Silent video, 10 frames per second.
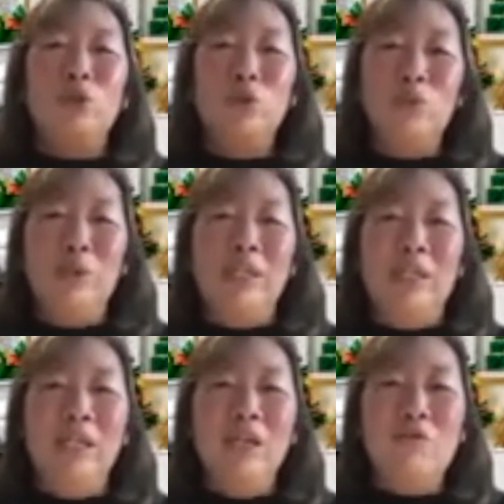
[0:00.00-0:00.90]

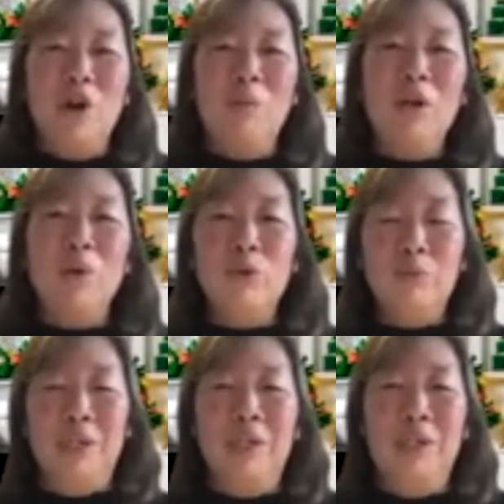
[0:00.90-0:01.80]
really rob a
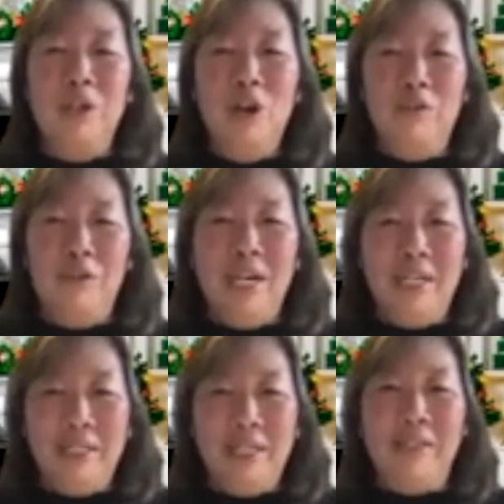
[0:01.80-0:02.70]
woman of her
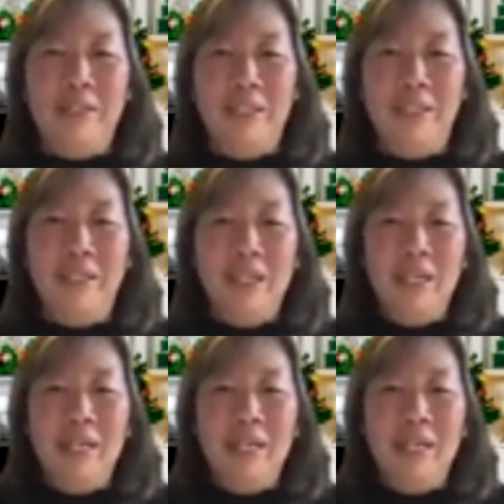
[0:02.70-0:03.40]
identity